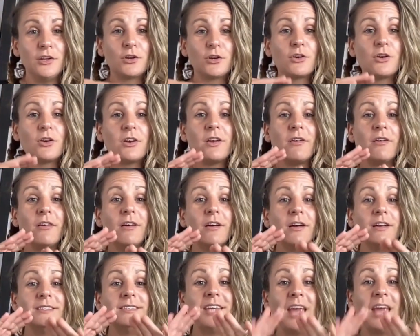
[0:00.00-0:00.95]
you're gonna
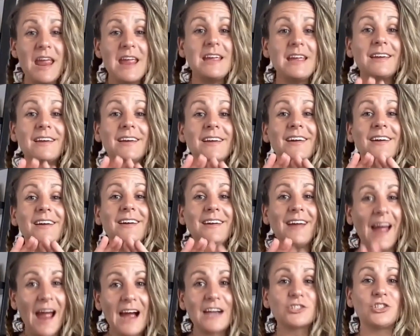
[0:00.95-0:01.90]
take
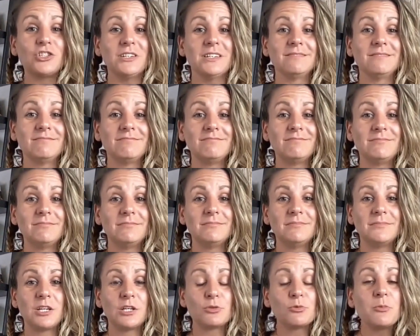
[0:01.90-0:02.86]
action
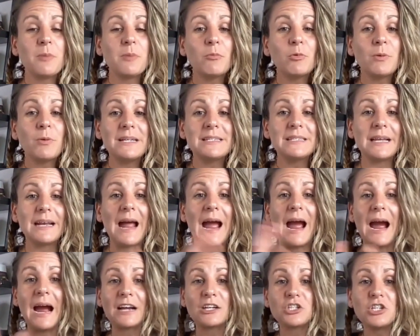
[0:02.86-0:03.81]
because remember what i said
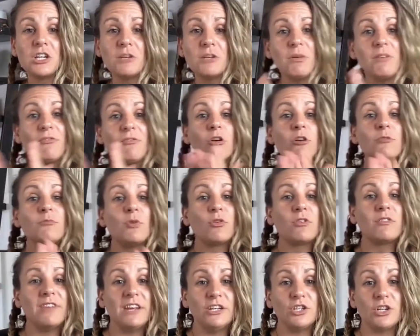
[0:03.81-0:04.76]
action before
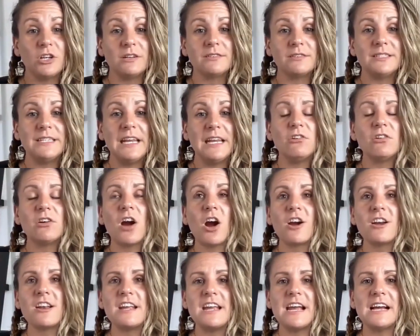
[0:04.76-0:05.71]
motivation dale
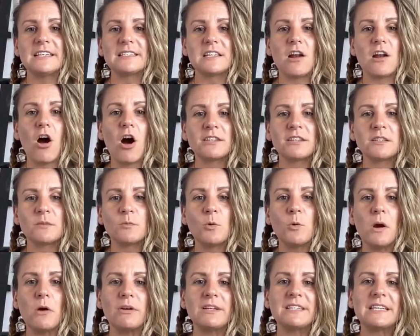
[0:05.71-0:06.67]
carnegie has an awesome
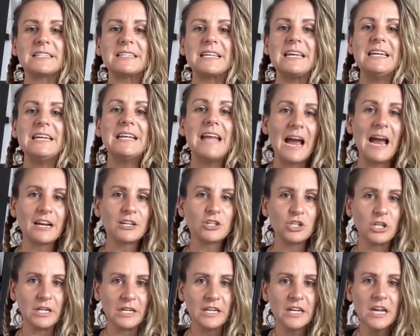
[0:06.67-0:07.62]
quote it says
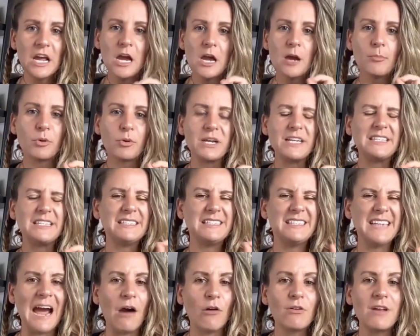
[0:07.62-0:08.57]
inaction breeds
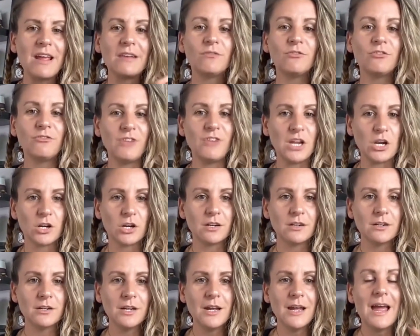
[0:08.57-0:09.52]
doubt and
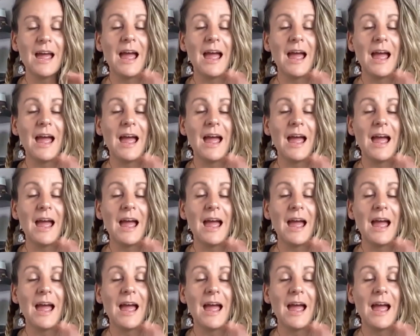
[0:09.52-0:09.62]
fear